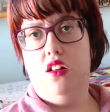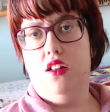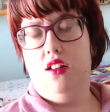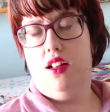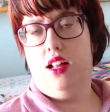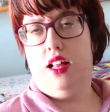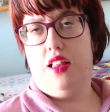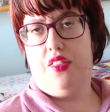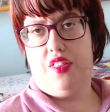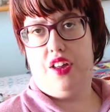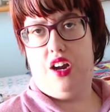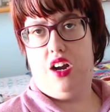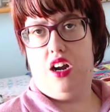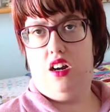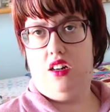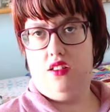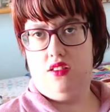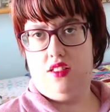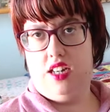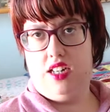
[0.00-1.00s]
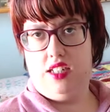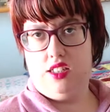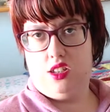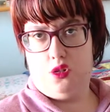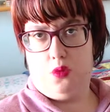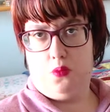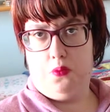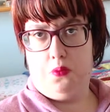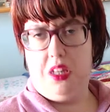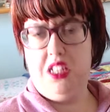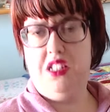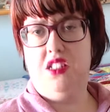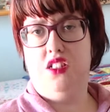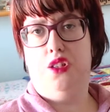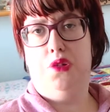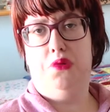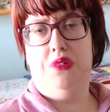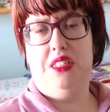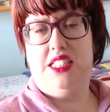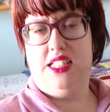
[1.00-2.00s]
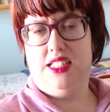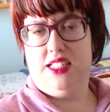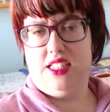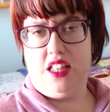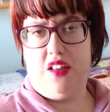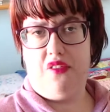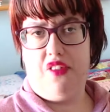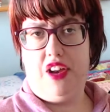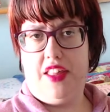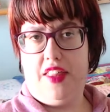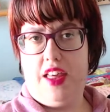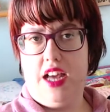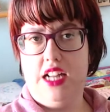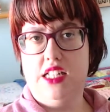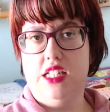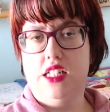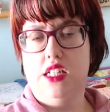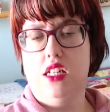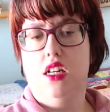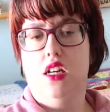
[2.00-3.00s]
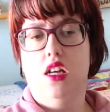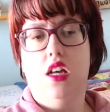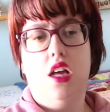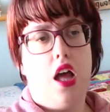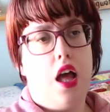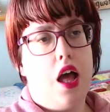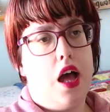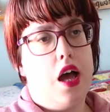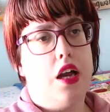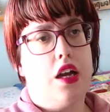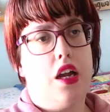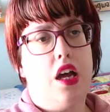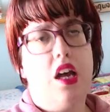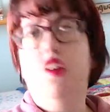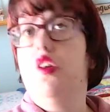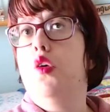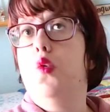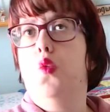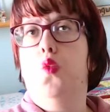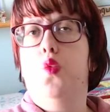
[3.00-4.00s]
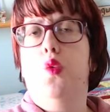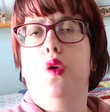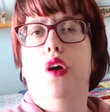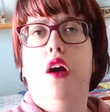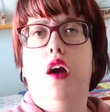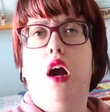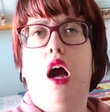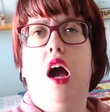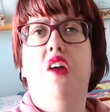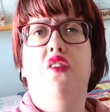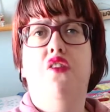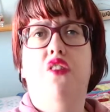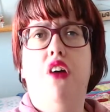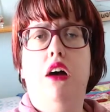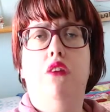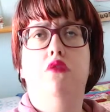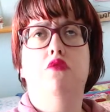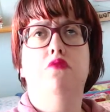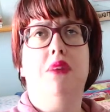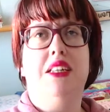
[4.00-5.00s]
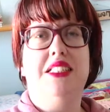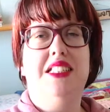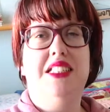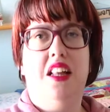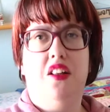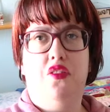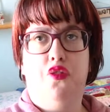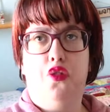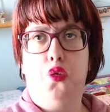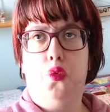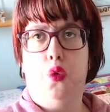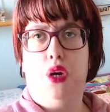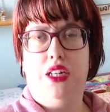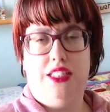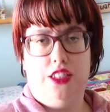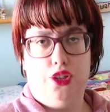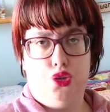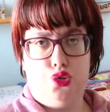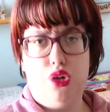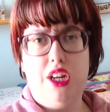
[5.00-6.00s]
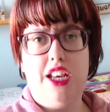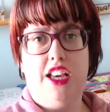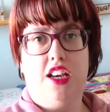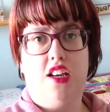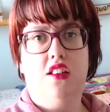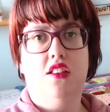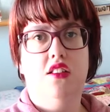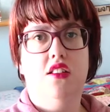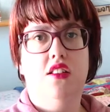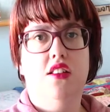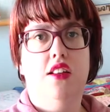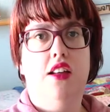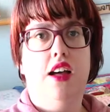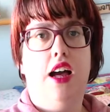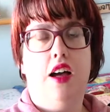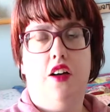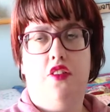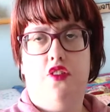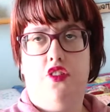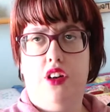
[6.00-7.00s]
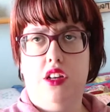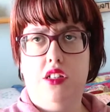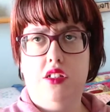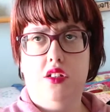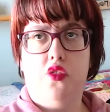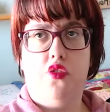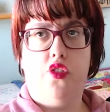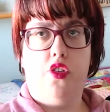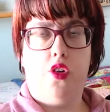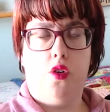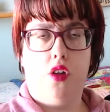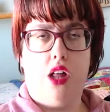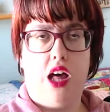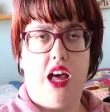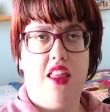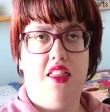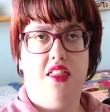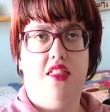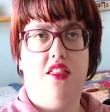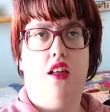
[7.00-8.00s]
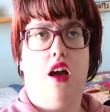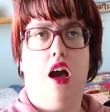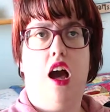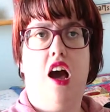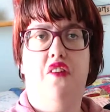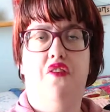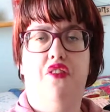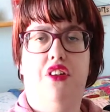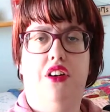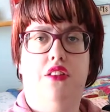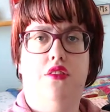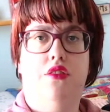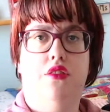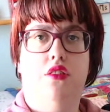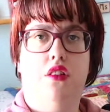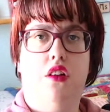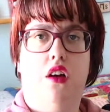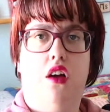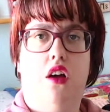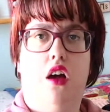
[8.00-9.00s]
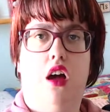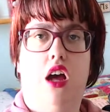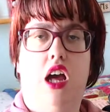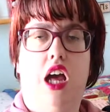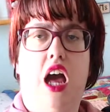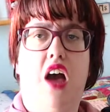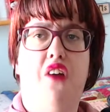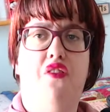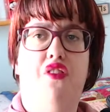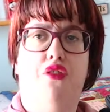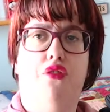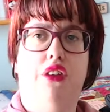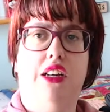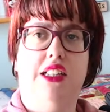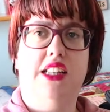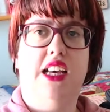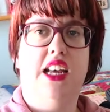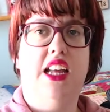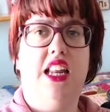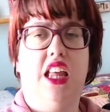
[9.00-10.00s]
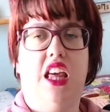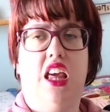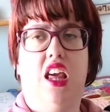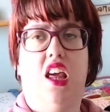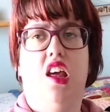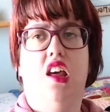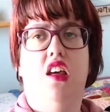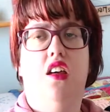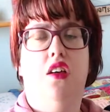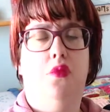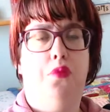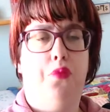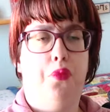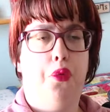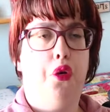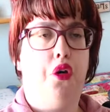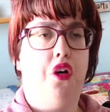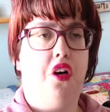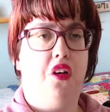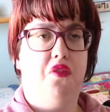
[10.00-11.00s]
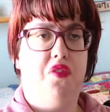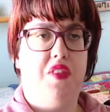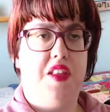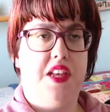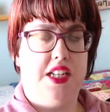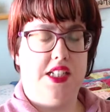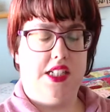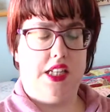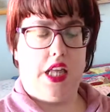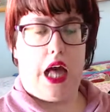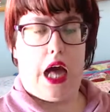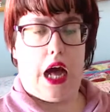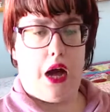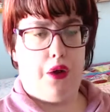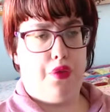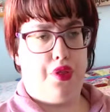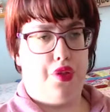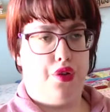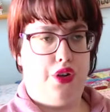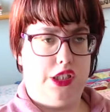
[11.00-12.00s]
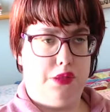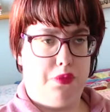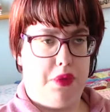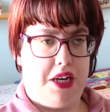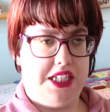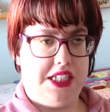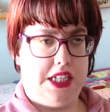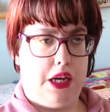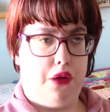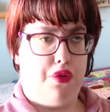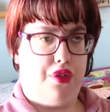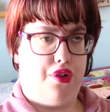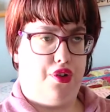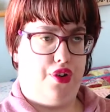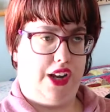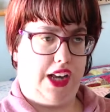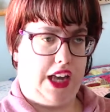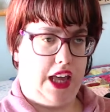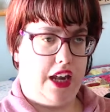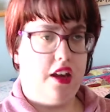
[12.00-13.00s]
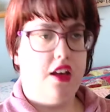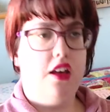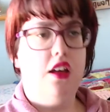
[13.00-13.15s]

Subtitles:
and there are some mysteries and stuff like that. And I found myself quite intrigued. First of all, I haven't read any book of this author, Spanish author again,